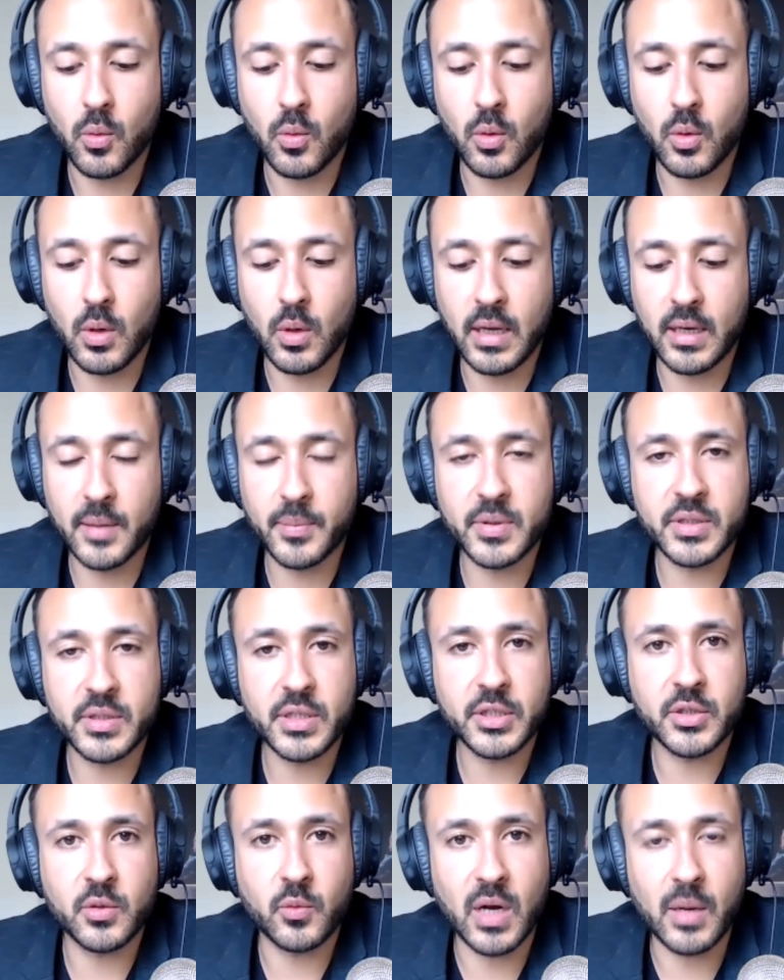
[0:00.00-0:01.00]
in a
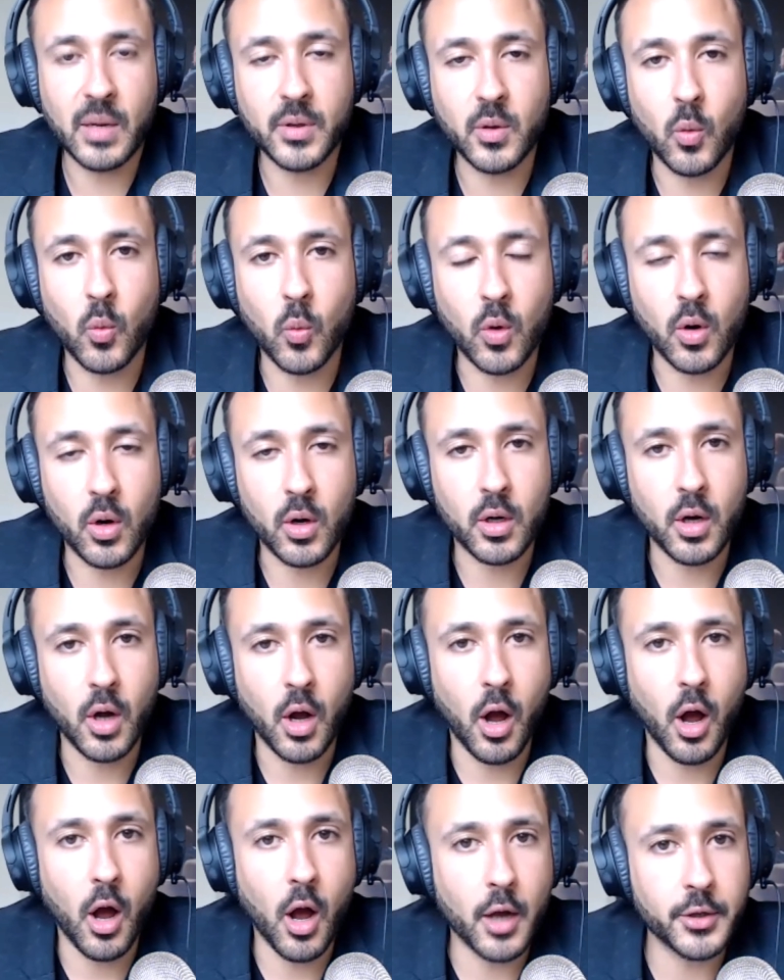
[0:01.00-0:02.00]
position where you're able to work
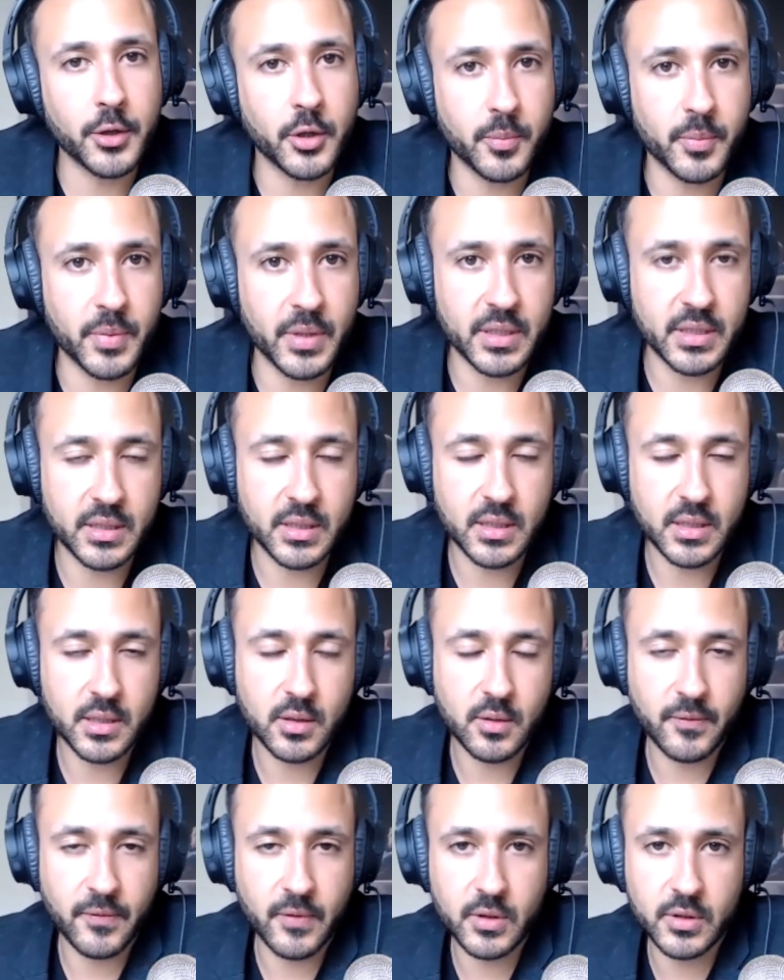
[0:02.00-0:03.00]
on your business
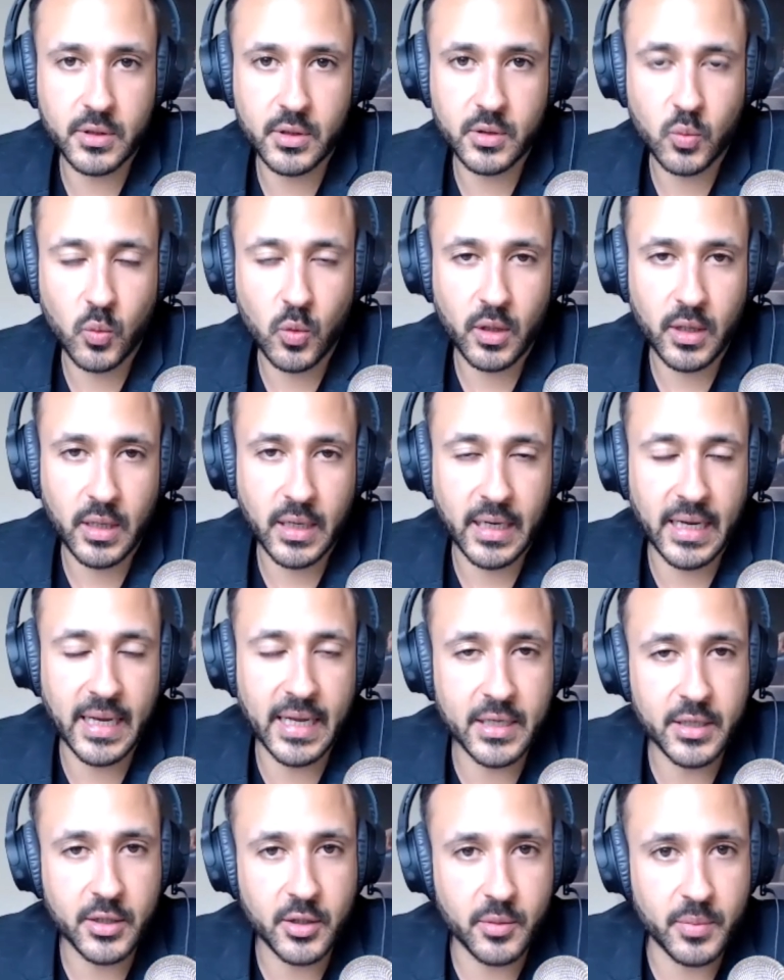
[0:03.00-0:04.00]
versus working
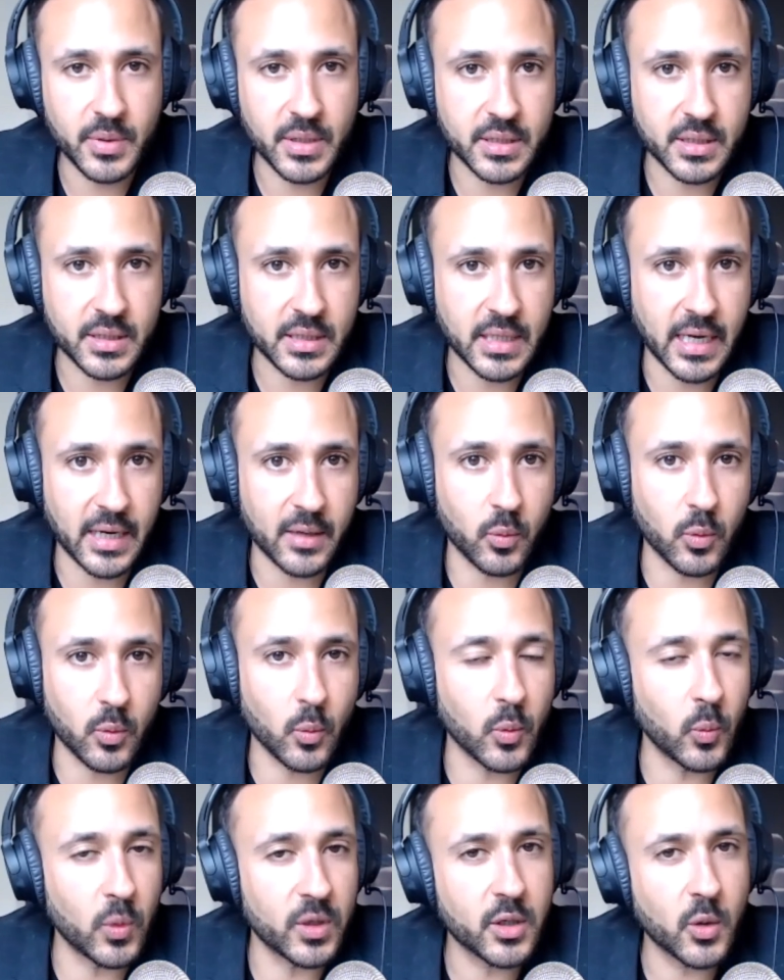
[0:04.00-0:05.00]
in your business. And
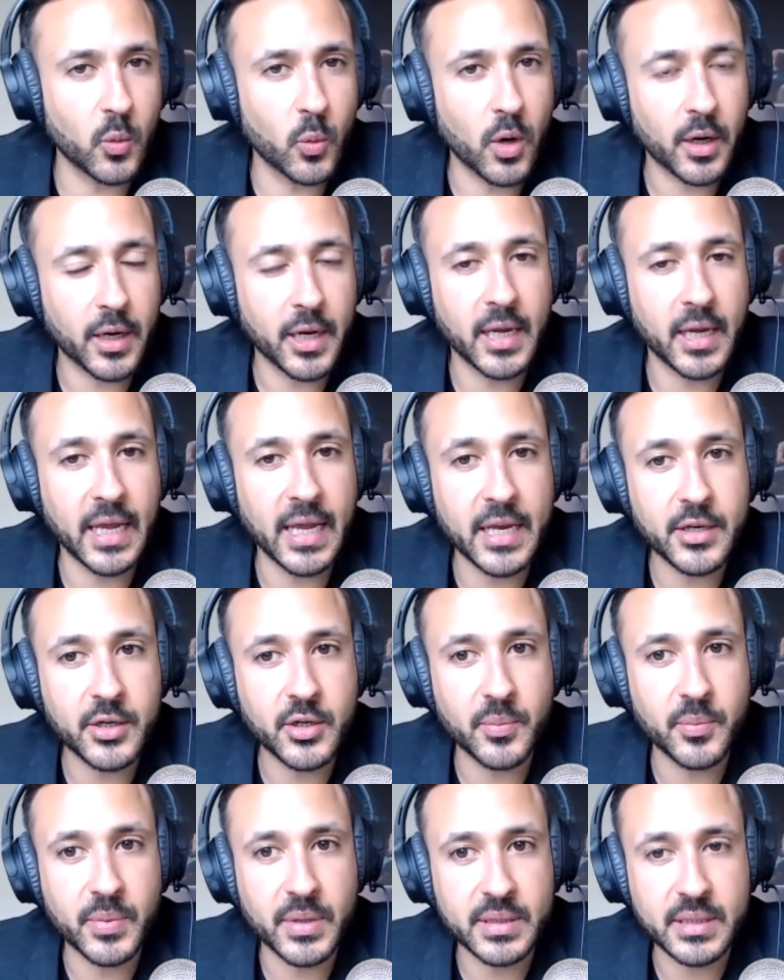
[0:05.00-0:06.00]
when you're working in
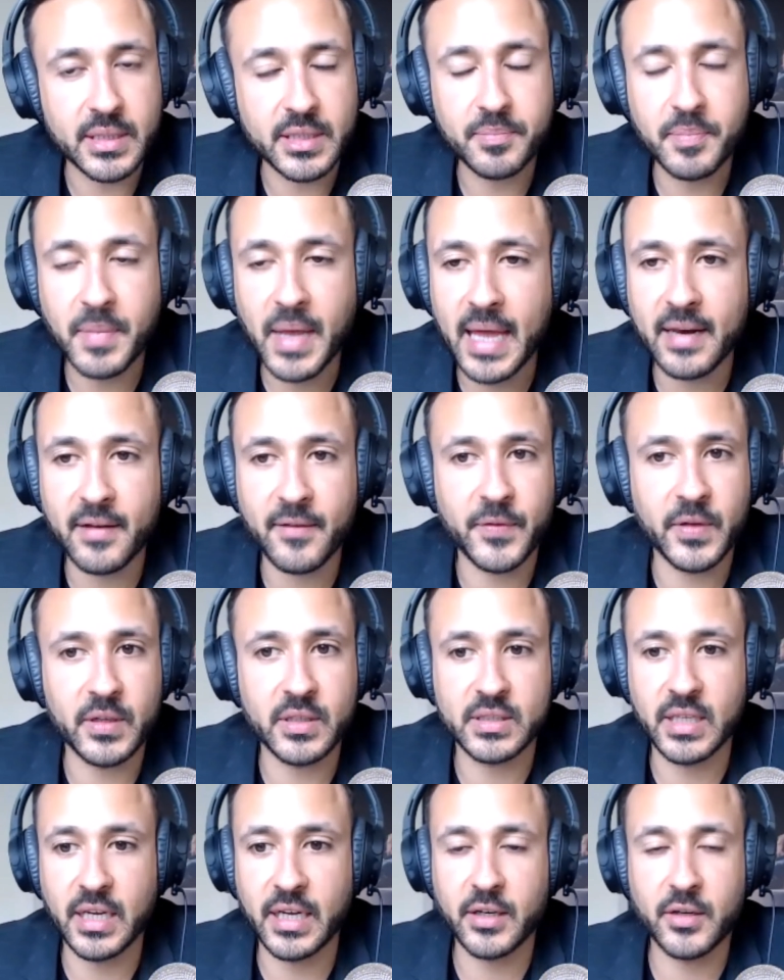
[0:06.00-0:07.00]
your business, man, it
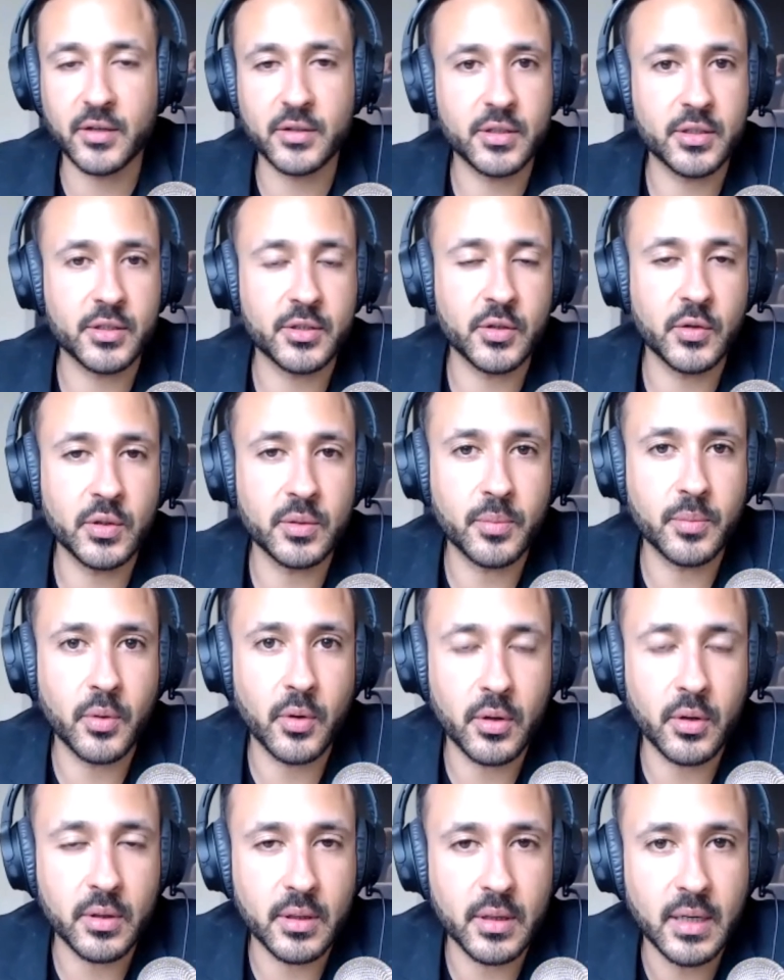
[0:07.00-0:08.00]
feels like you're just so
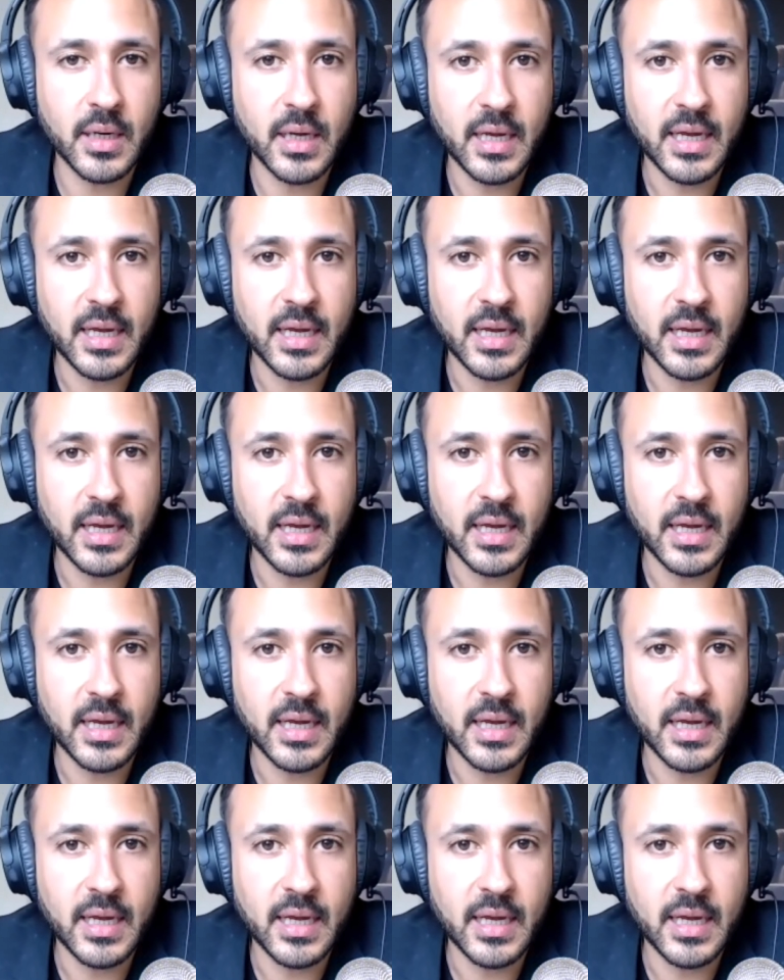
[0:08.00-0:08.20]
important.